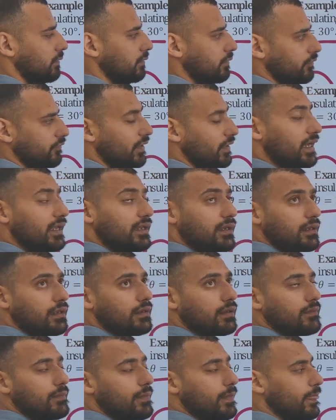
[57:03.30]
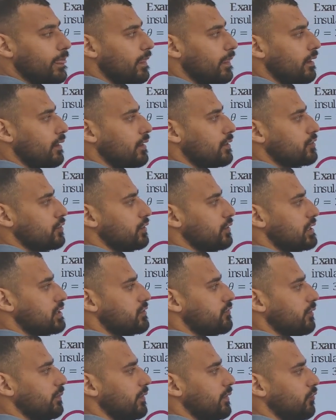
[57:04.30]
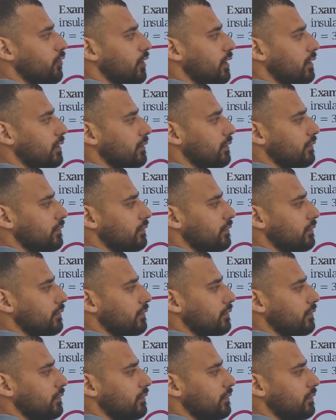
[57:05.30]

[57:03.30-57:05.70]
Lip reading: Fine. So this will be what?